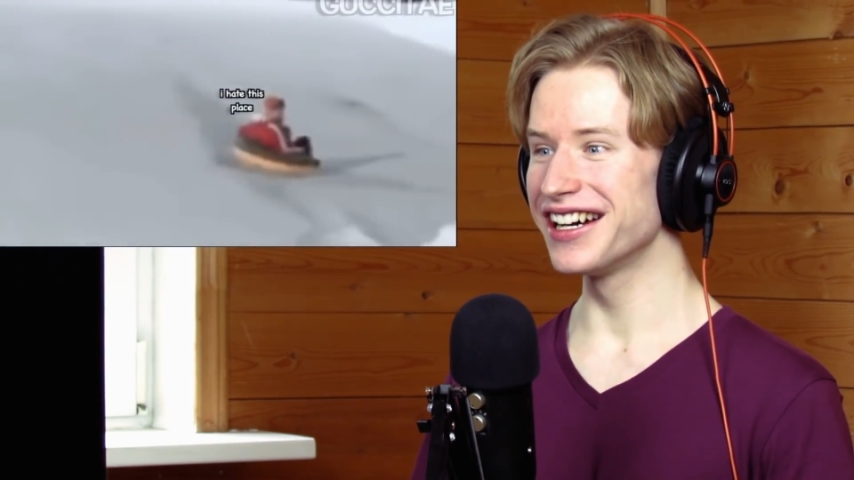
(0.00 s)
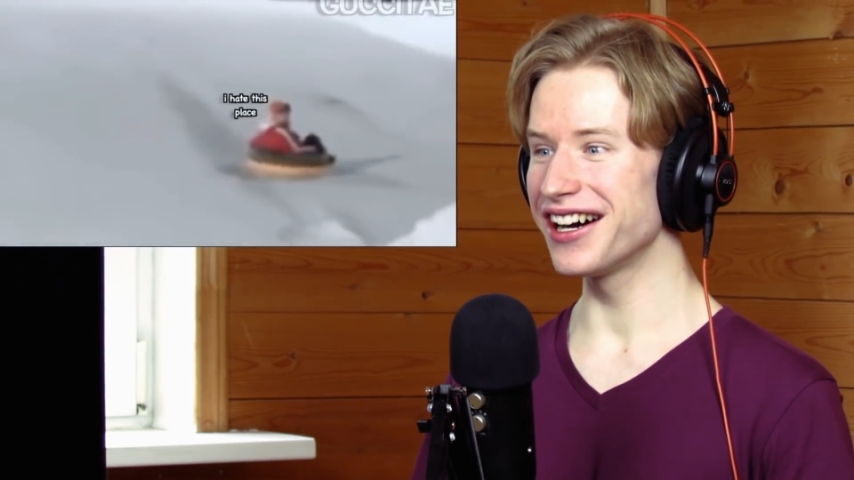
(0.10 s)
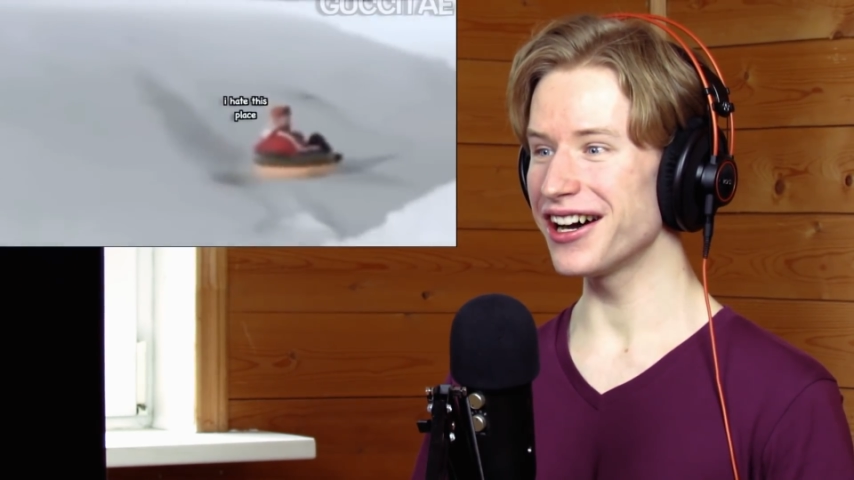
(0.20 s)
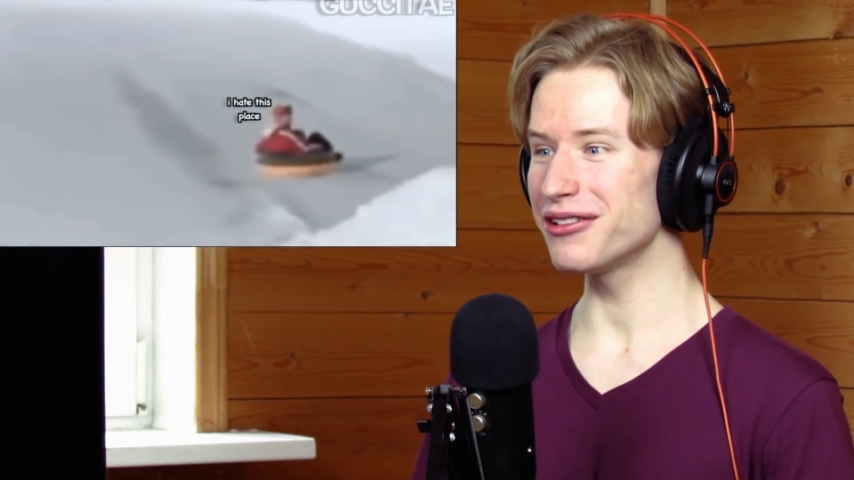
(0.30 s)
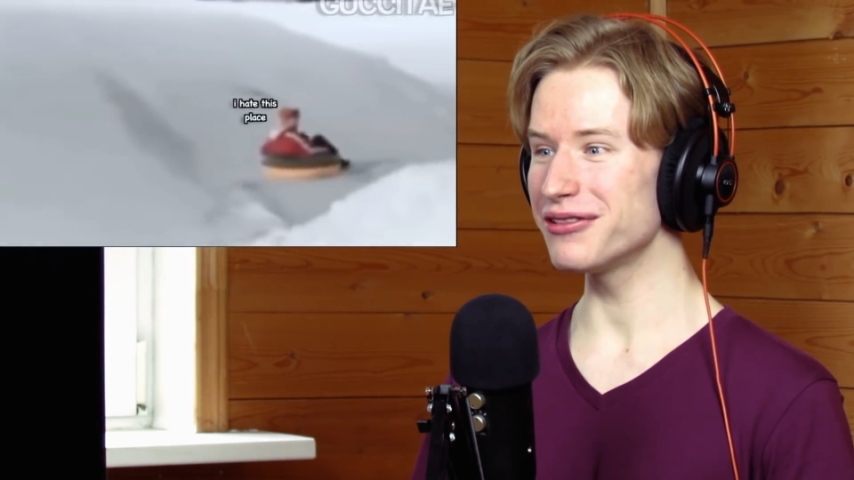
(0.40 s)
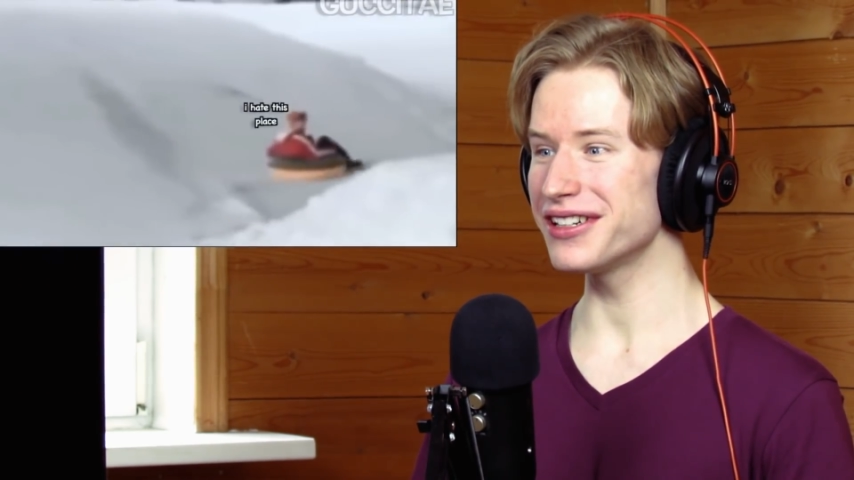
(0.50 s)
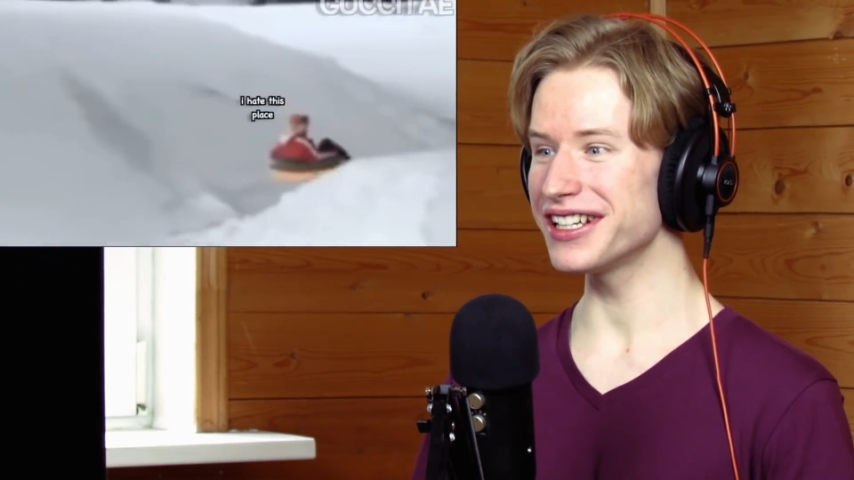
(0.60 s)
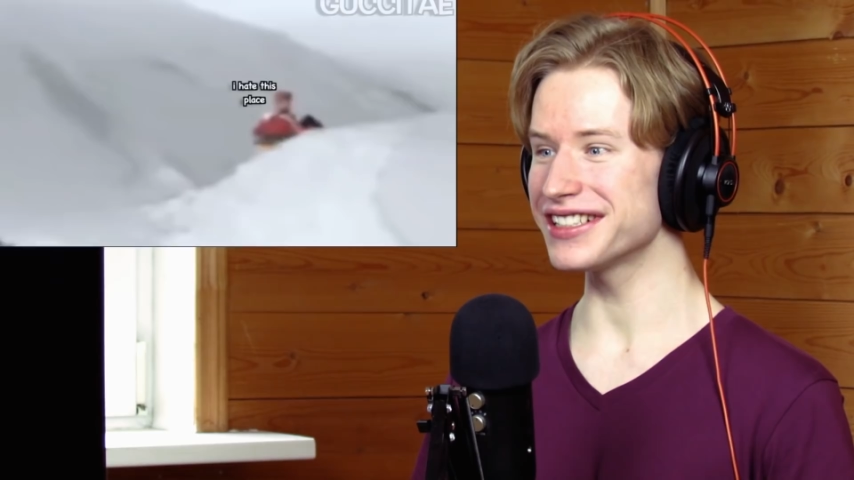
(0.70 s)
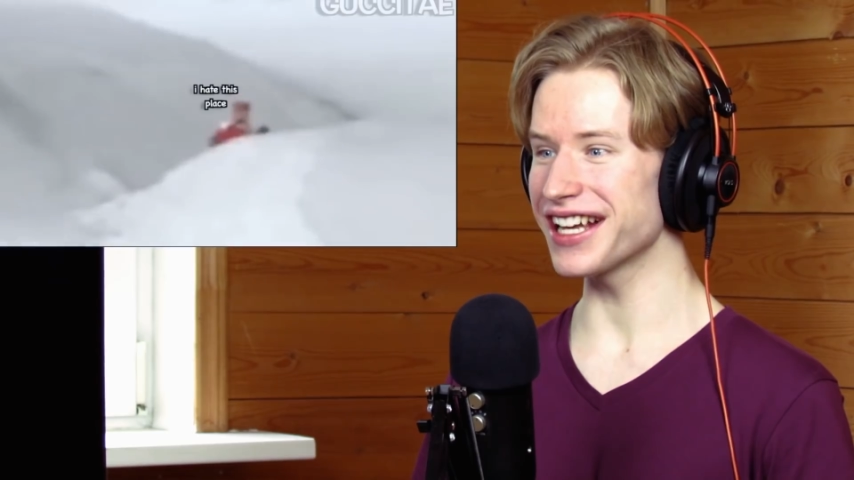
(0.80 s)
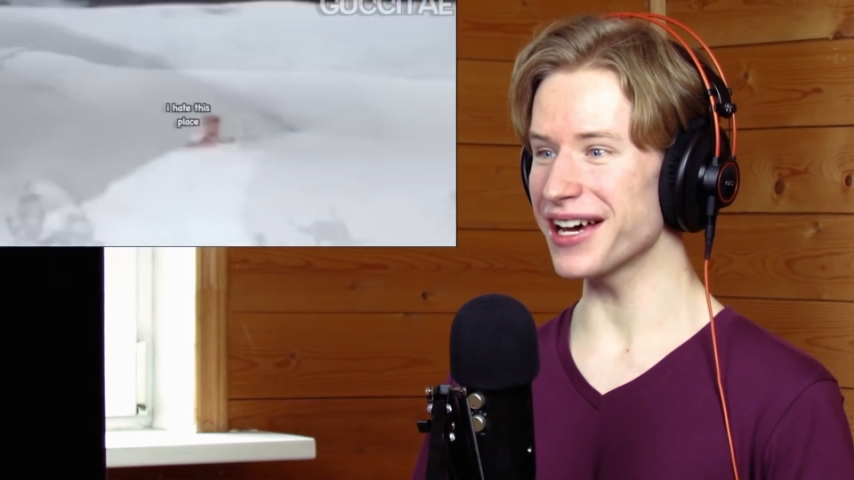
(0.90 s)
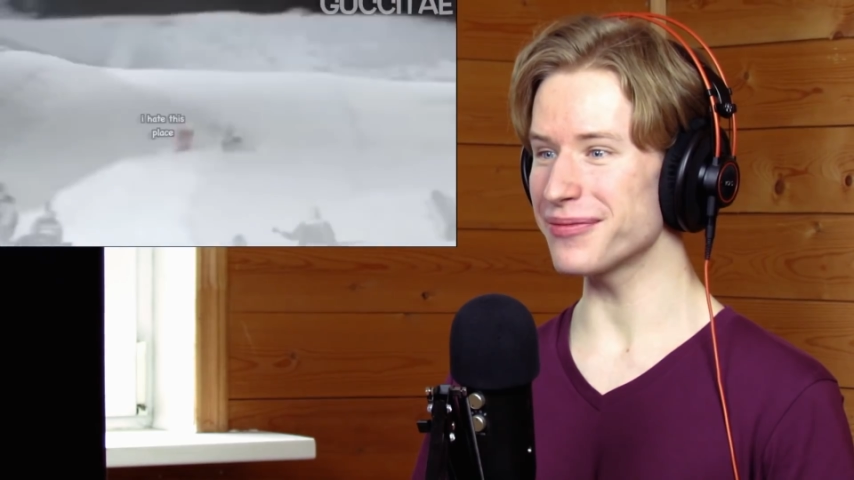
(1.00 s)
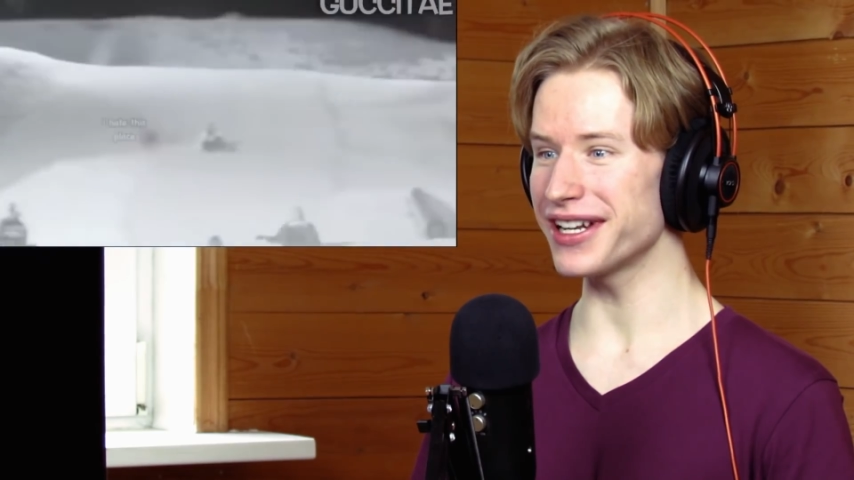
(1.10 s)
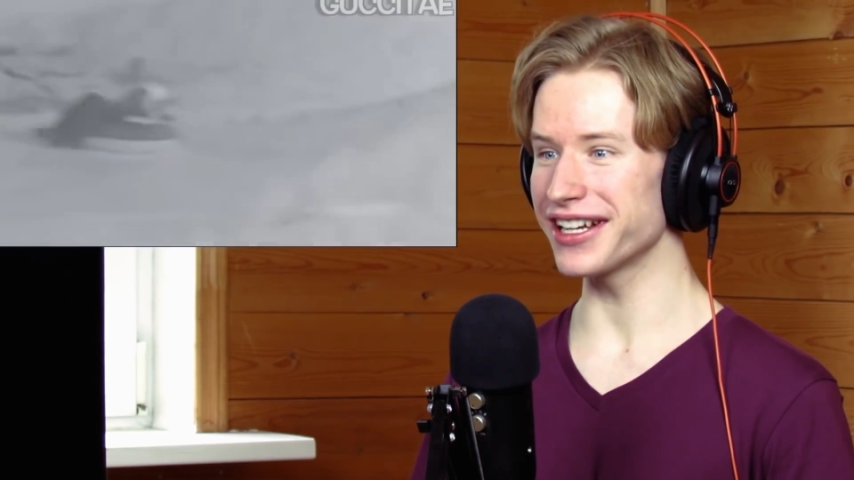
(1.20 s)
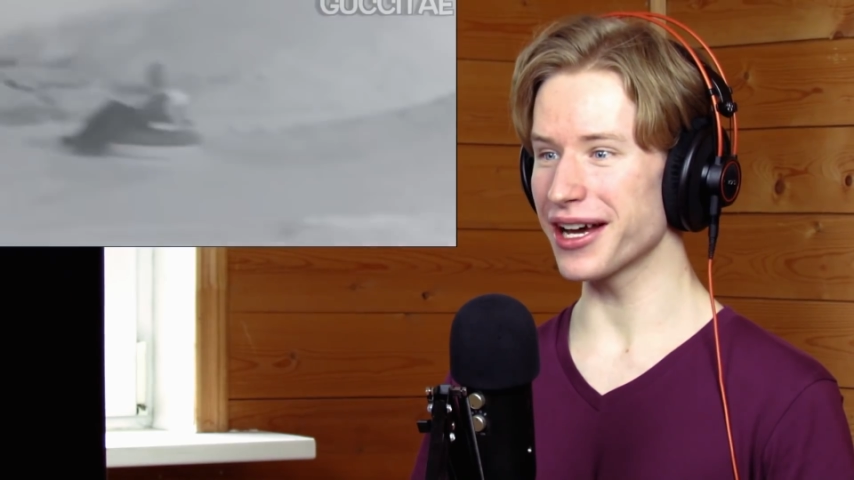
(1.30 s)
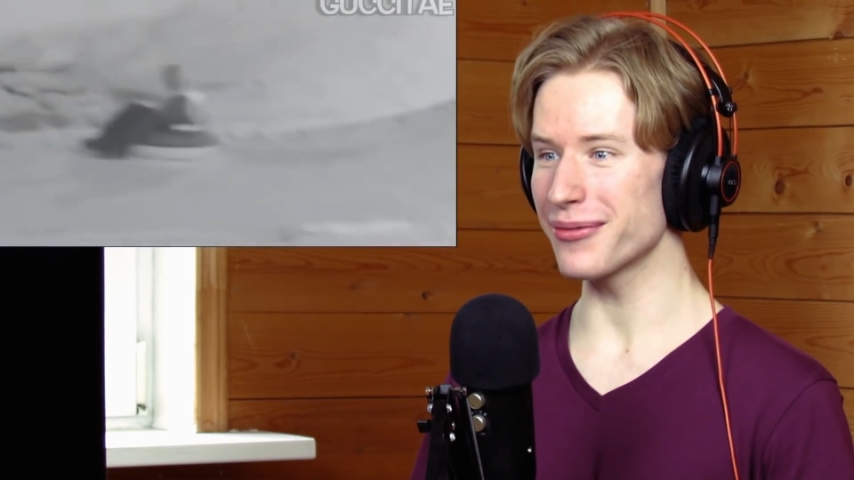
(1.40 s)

Oh, what is happening?